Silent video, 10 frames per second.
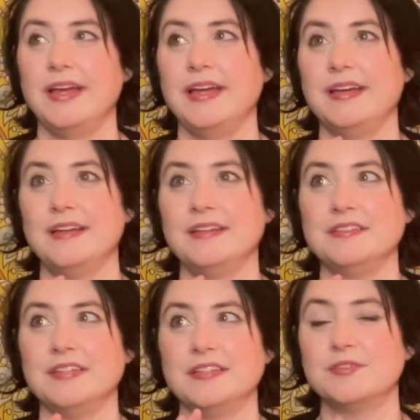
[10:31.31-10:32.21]

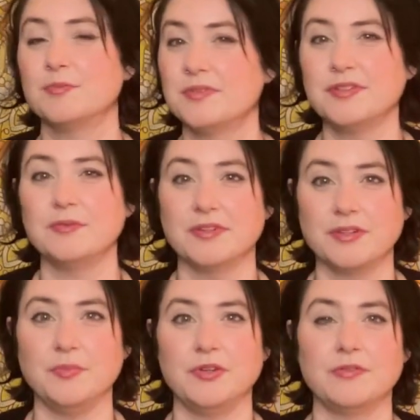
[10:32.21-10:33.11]
And it's a really,
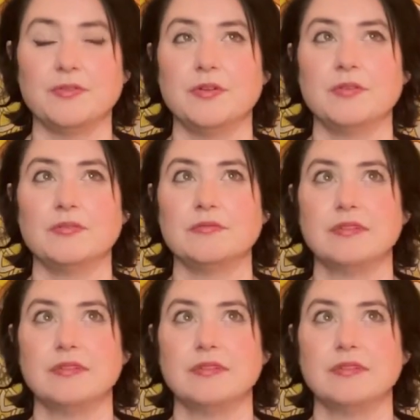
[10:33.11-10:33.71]
really beautiful